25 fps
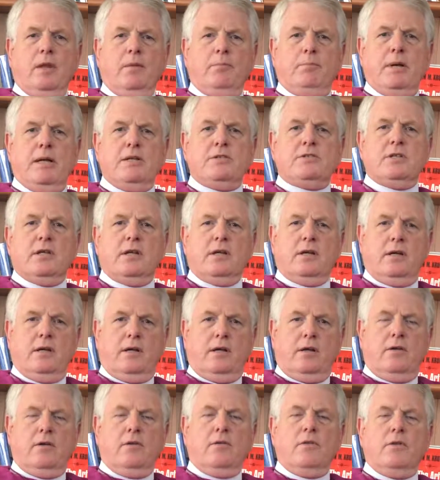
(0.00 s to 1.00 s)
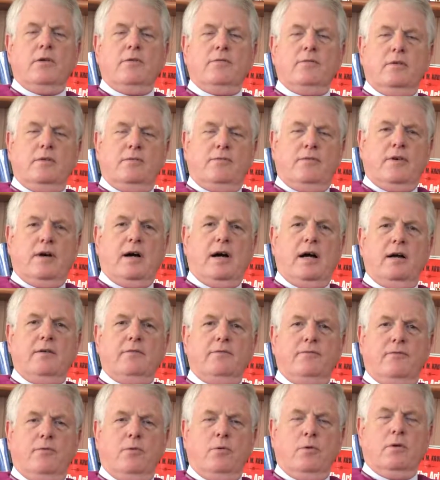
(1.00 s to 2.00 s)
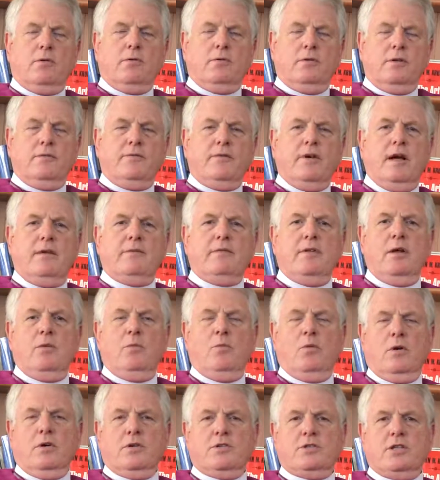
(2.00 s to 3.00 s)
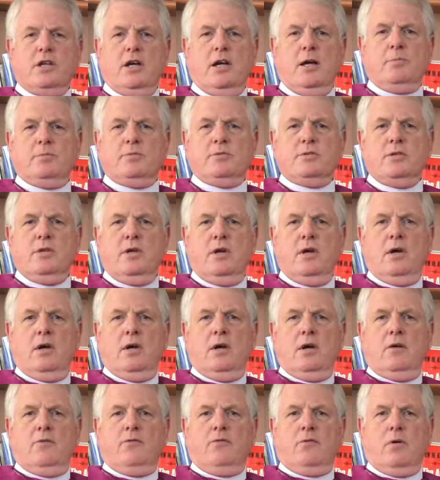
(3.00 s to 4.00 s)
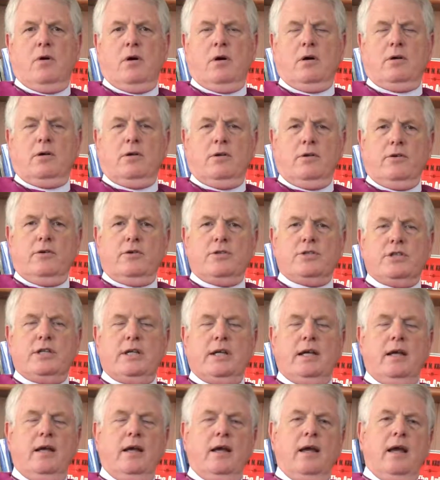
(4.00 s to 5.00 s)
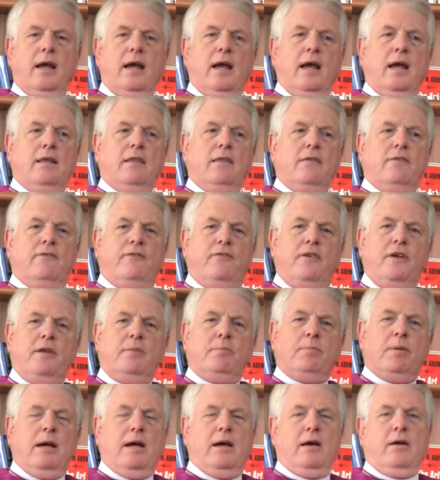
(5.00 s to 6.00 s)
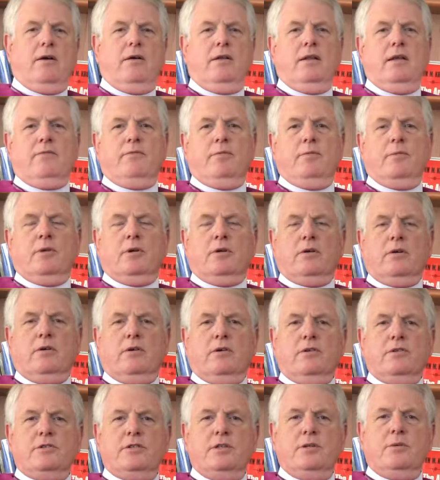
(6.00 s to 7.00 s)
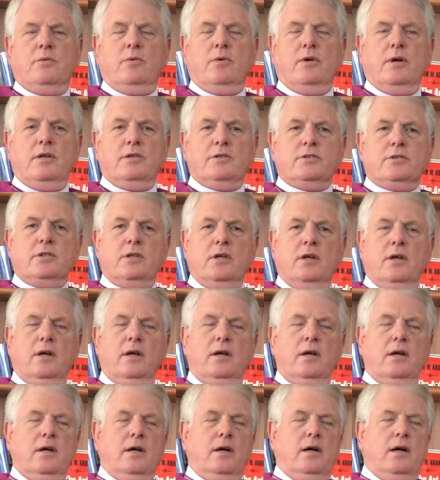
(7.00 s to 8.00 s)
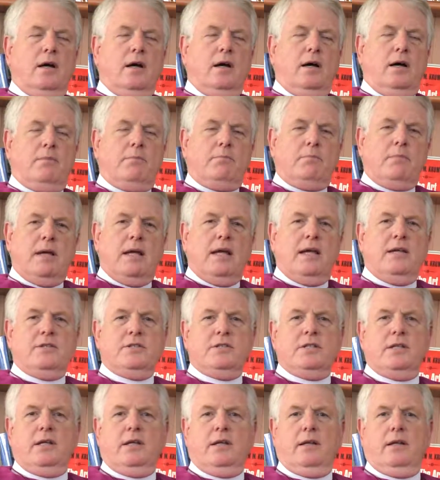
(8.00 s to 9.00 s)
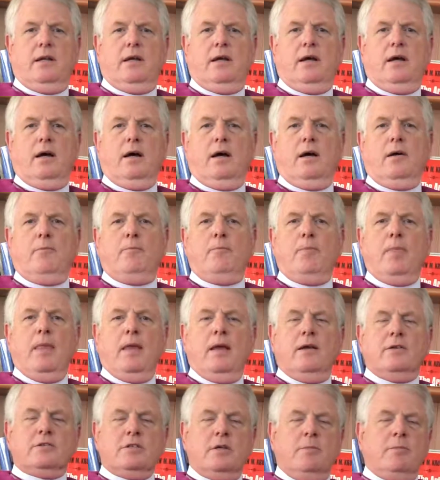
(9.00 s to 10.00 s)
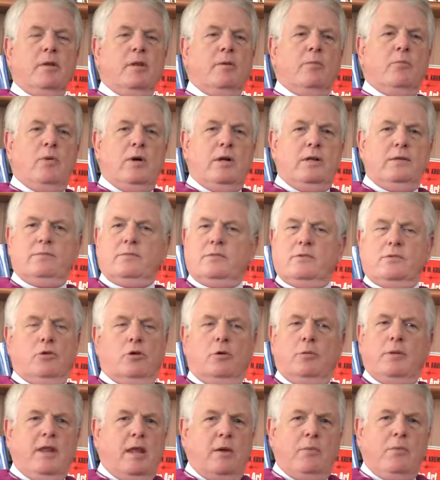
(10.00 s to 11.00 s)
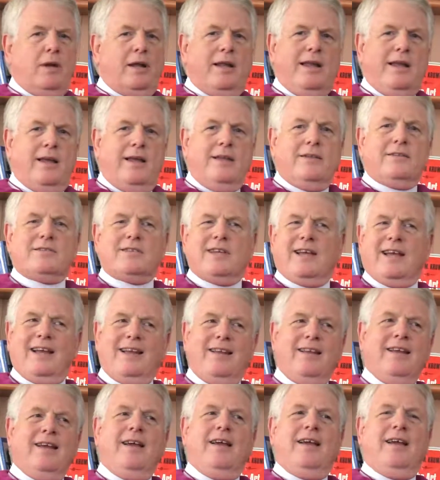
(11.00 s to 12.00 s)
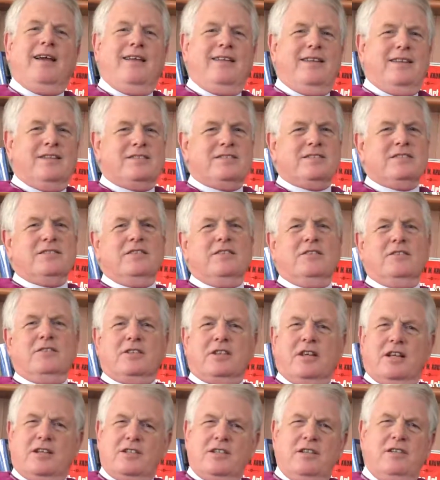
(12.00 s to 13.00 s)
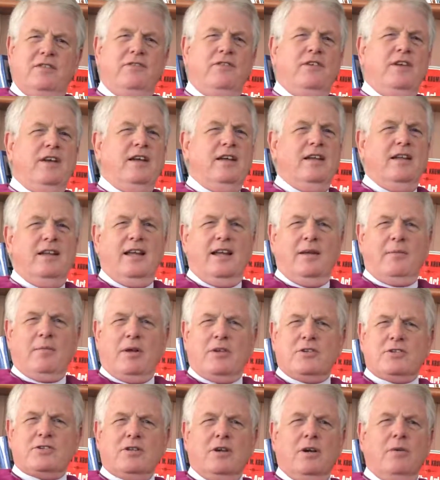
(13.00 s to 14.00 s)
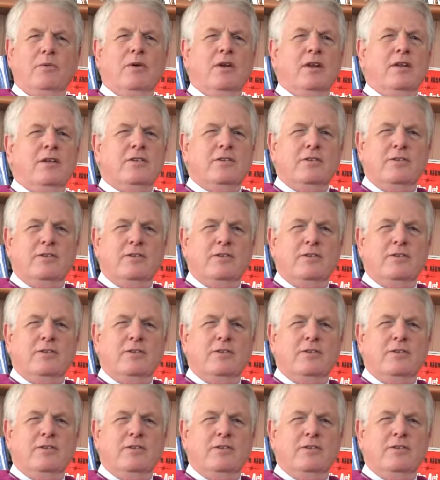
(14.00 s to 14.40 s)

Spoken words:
basic, the 4 to 5 day workshops for our clergy. And the feedback on it from the clergy was amazing. Some of them told me they went in saying, this is a little touchy-feely, I'm not sure I want